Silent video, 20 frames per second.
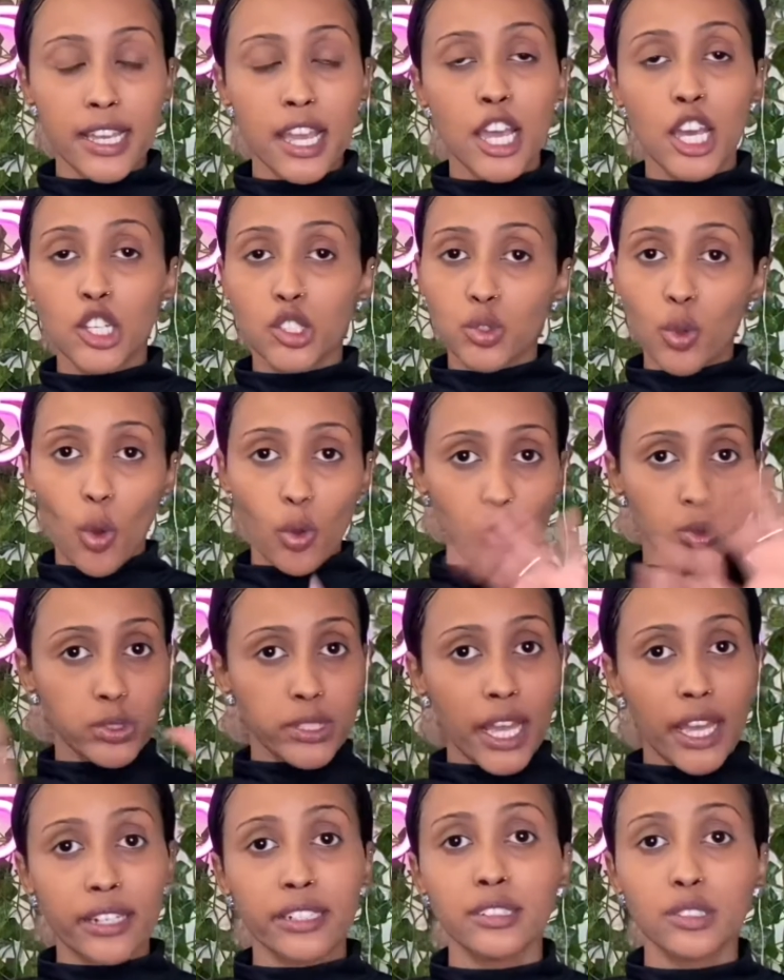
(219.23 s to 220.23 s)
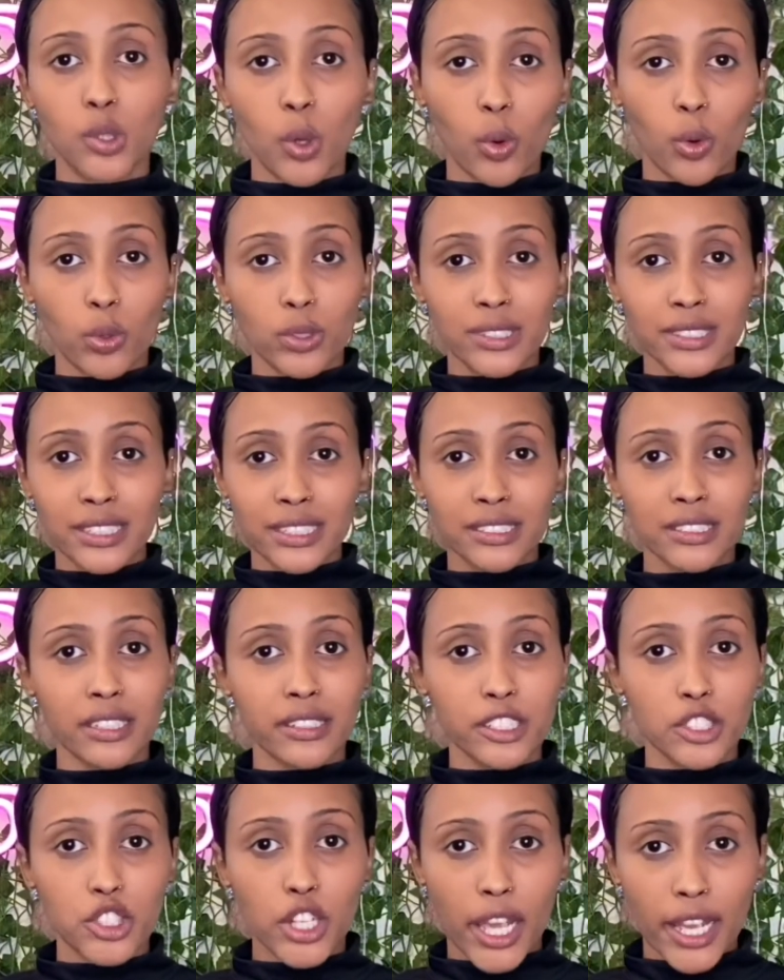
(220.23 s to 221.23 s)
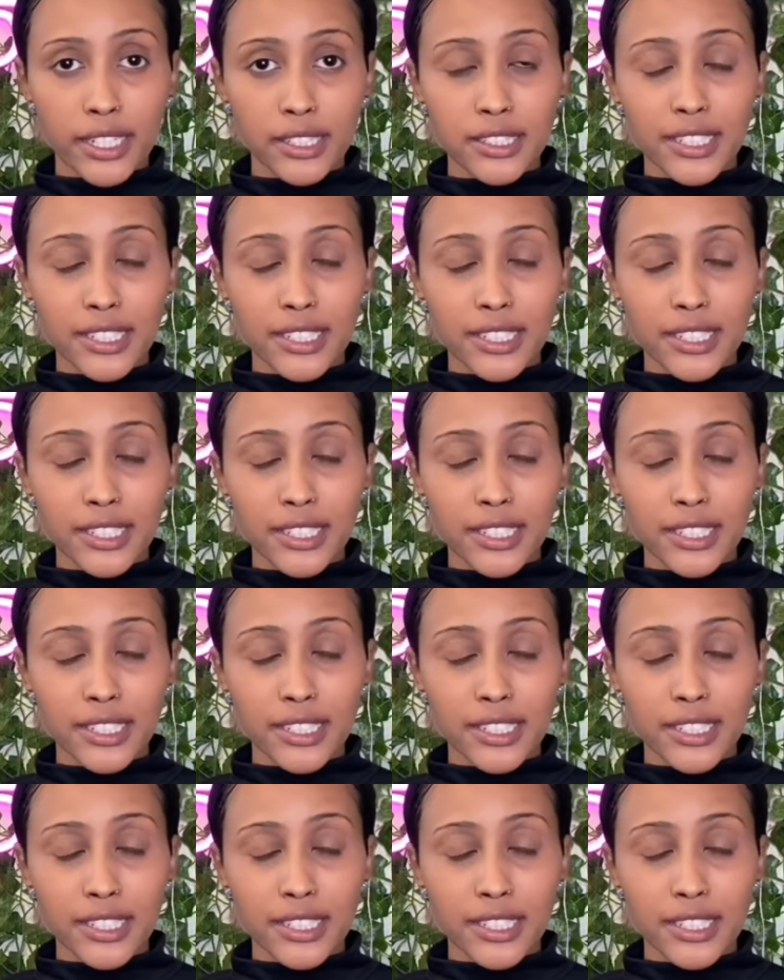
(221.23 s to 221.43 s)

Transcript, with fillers: So 10 in total, six on the chest.